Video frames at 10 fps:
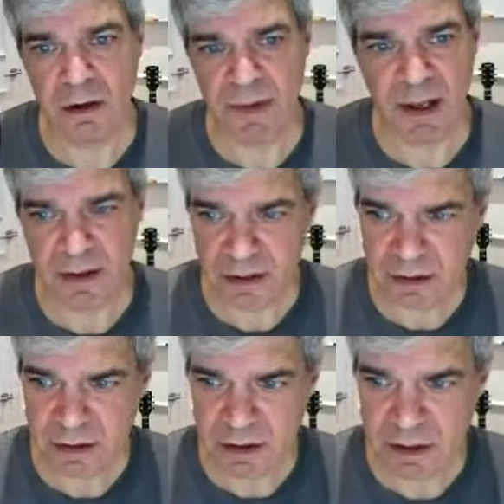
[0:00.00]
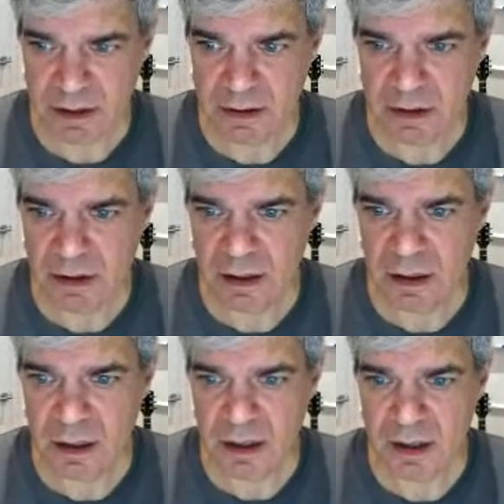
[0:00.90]
automatically
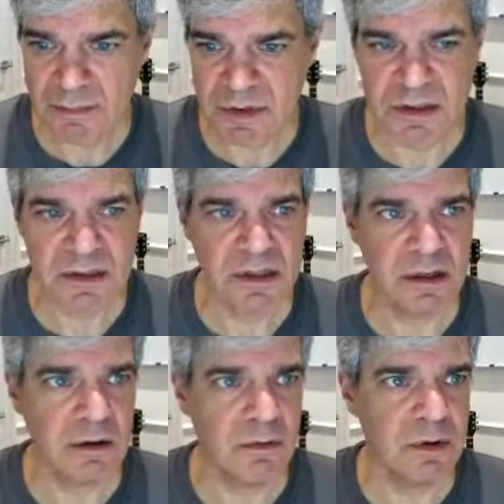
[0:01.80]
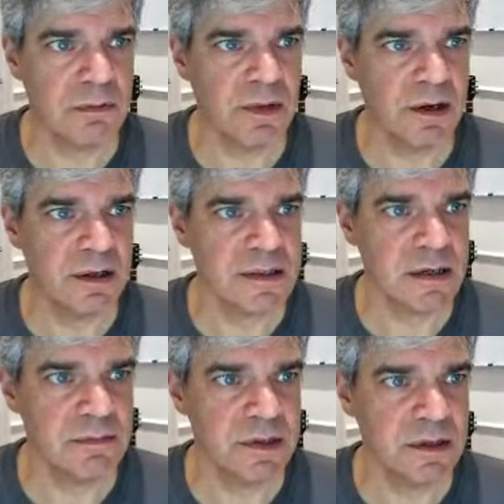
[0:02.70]
kept in sync with my
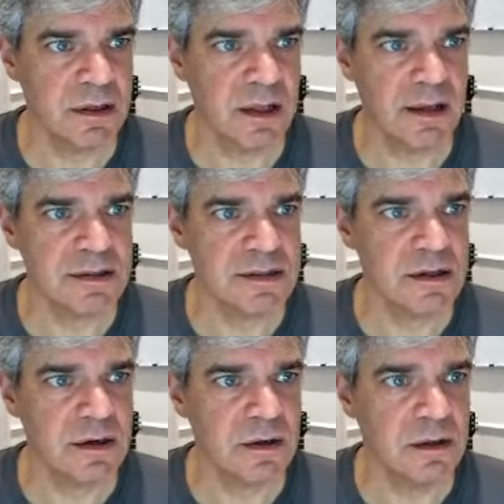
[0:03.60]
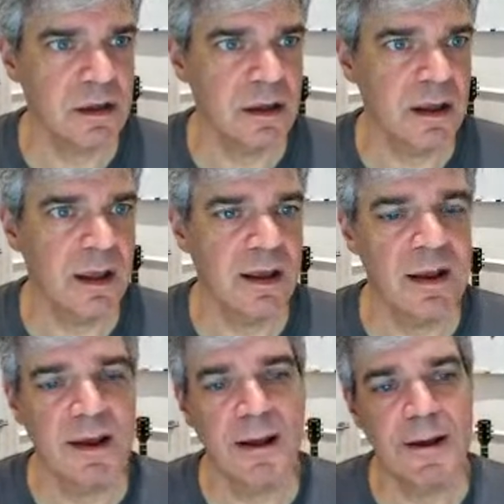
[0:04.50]
typing in that cell.
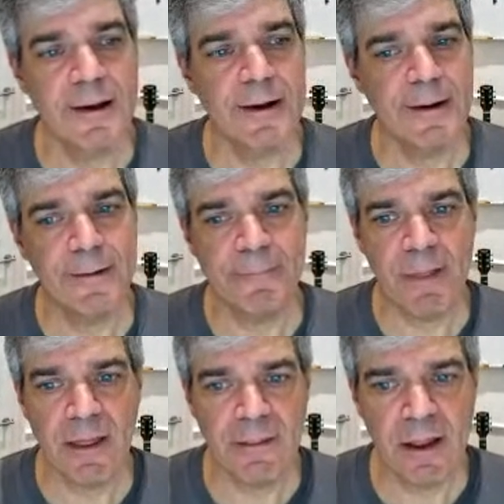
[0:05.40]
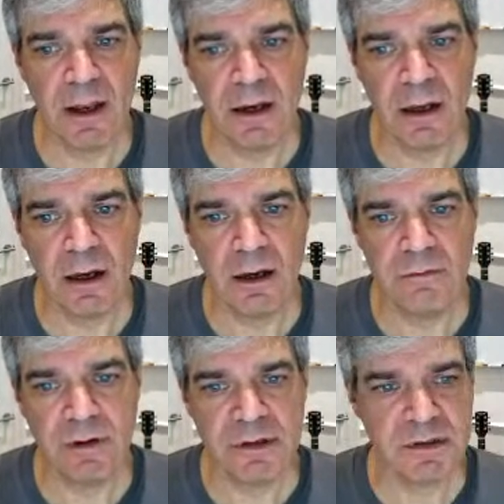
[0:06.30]
And then
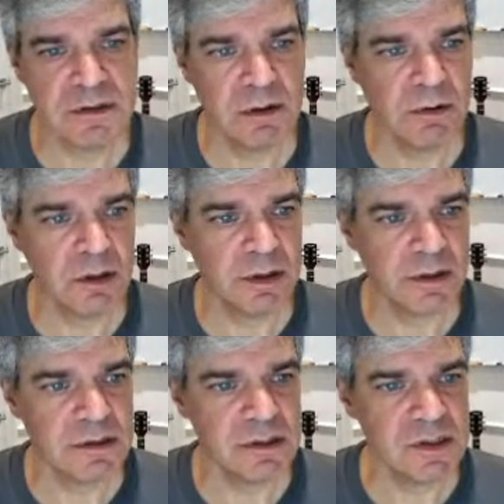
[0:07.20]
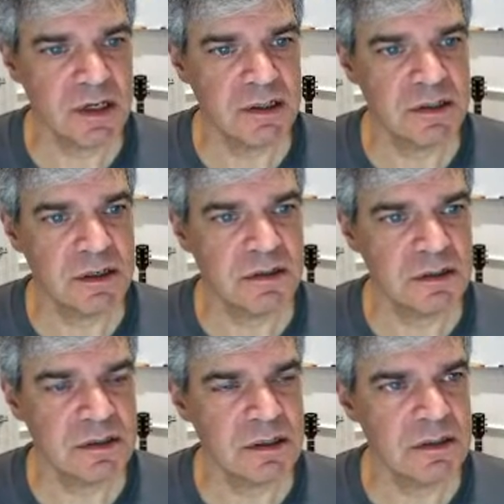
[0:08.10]
if I just double click to change it,
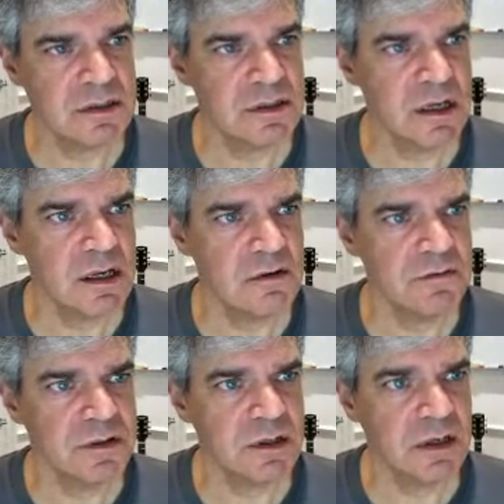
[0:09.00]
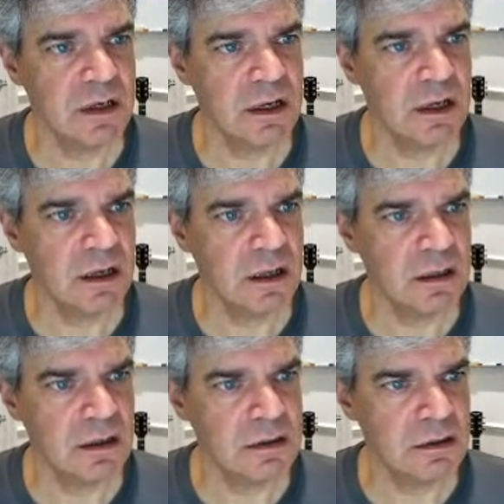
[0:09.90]
it's saved,
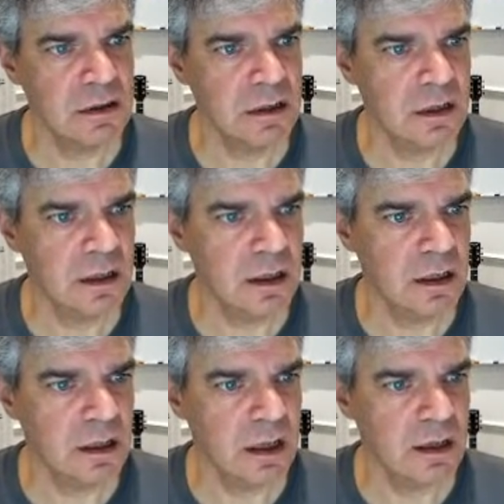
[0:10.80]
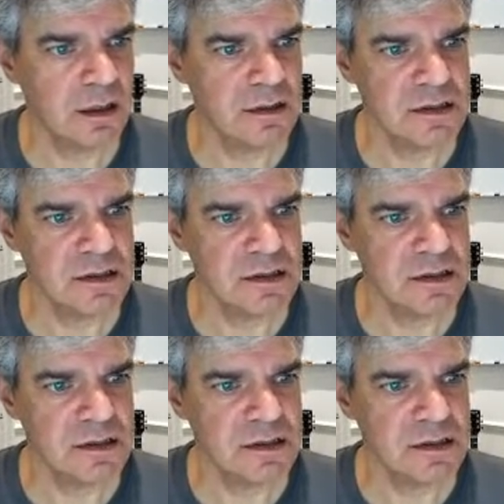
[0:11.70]
and I can